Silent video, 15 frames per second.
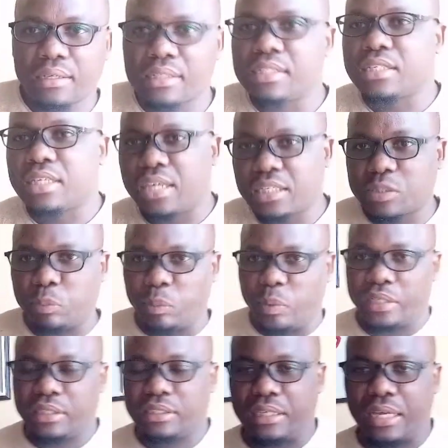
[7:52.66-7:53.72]
he gets
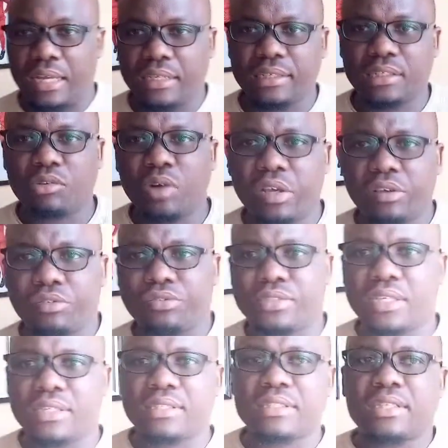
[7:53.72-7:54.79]
paid. And the wife
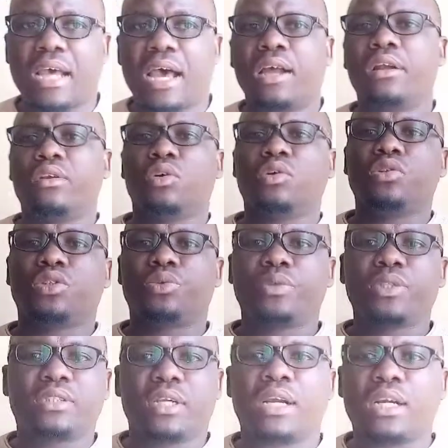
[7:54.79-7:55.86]
says, I don't
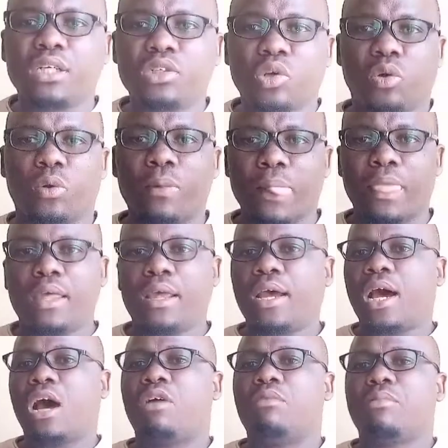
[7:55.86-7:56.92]
literally know
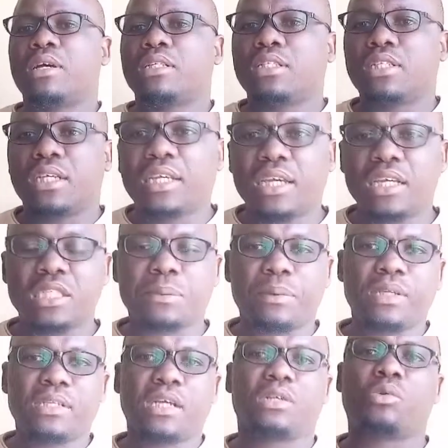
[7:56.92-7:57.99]
how much he gets
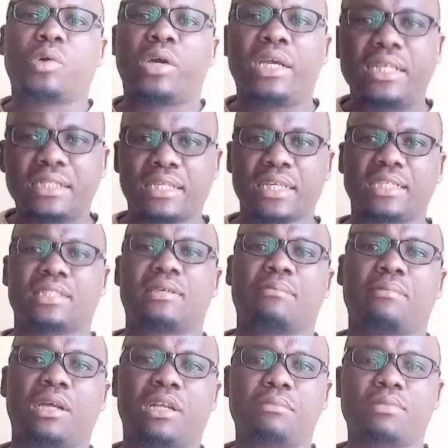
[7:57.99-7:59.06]
paid and why he takes the
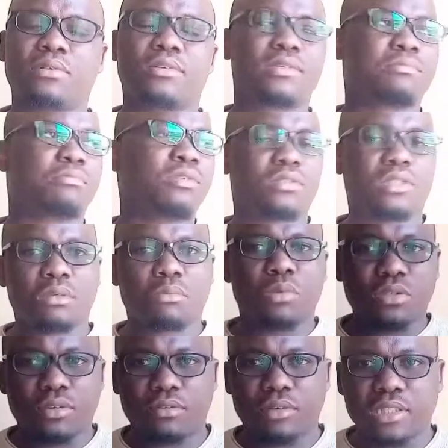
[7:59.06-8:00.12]
money, because
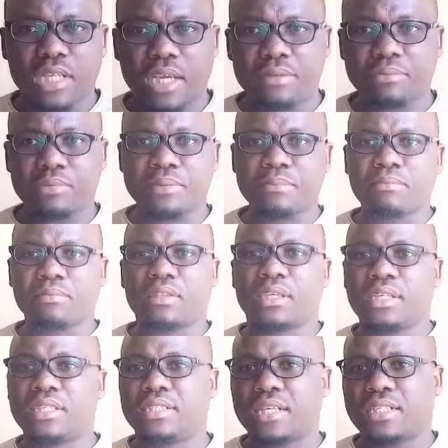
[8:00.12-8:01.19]
most of the times
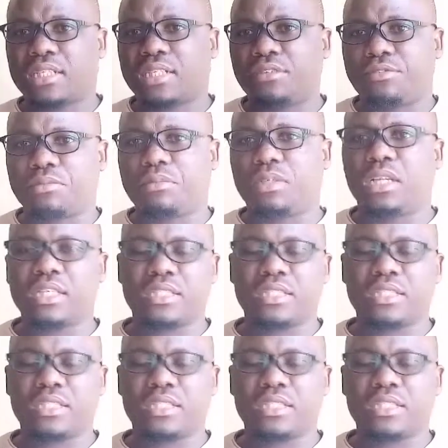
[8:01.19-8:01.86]
he just gives me,